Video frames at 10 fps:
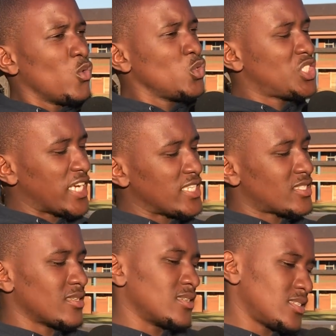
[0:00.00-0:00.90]

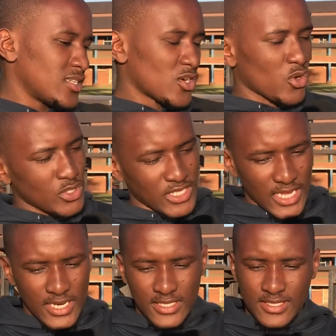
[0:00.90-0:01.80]
Jason
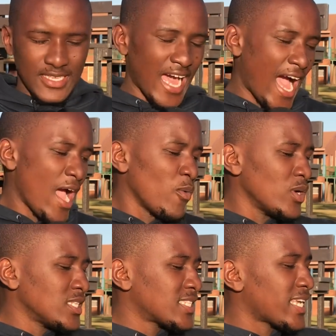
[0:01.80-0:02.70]
Gonzalez. I
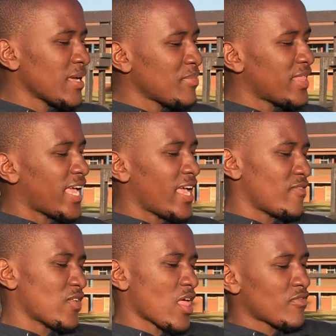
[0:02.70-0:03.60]
will skip the
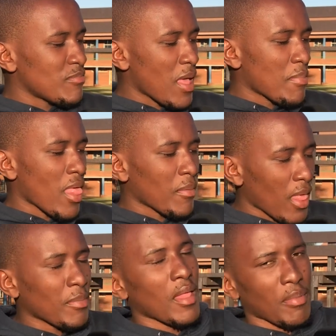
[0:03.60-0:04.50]
F blah blah blah
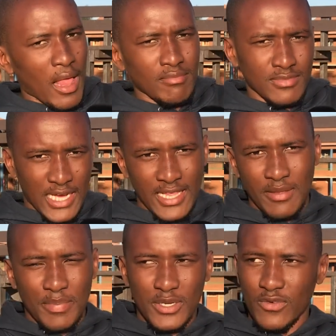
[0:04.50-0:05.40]
blah blah, the other
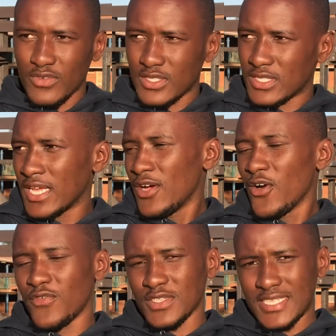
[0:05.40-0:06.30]
part of his
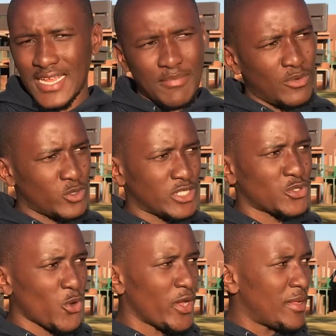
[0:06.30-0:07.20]
name. I'll just
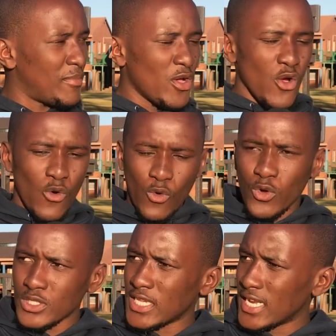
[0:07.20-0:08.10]
call him
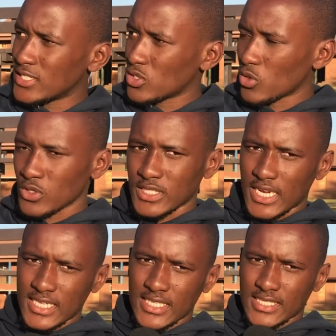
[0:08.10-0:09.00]
Gonzalez. So
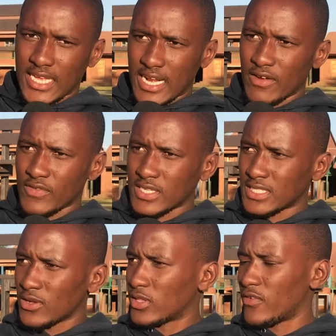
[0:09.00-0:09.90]
Gonzalez has arrived in
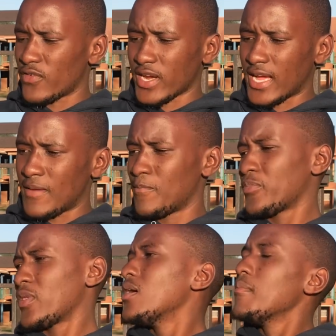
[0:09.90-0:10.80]
South Africa.
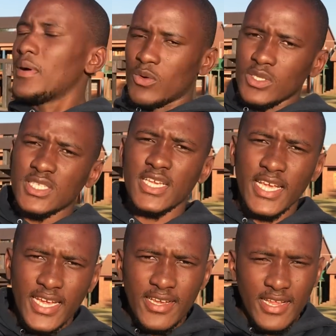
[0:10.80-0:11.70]
But once
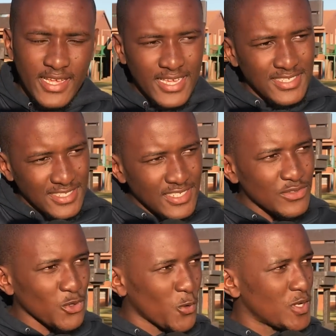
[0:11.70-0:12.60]
again, like Kaizer
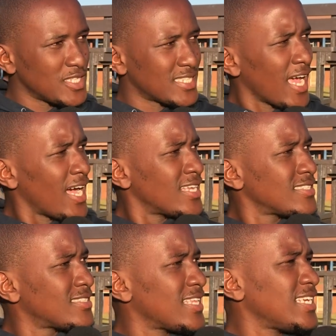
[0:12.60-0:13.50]
Chiefs always
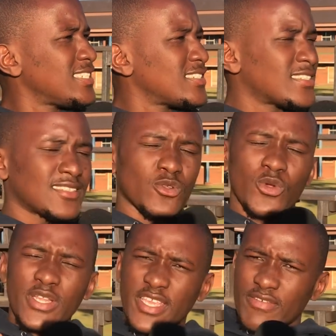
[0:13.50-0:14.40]
does, they just
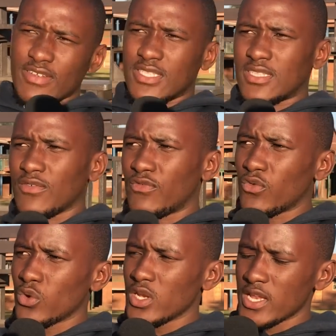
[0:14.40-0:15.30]
don't give us the
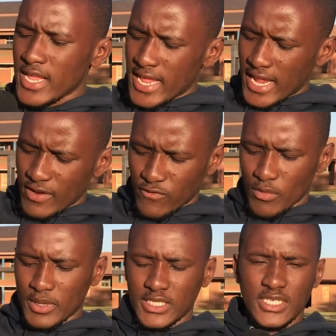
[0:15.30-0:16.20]
full
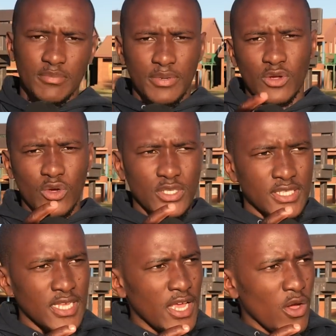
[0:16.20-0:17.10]
information
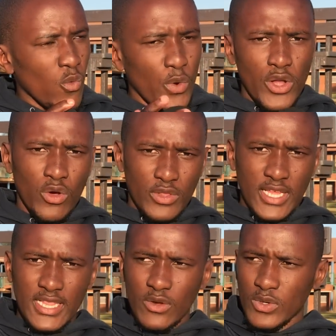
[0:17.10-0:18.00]
because we know
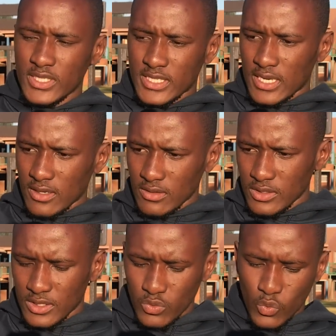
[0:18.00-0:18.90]
that there were
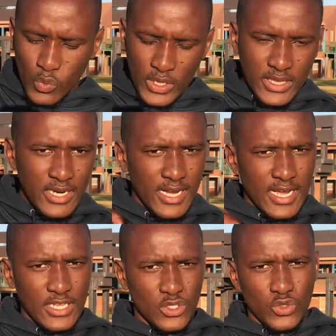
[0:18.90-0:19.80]
struggles with
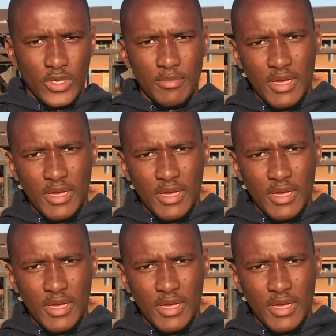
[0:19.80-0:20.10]
regards to him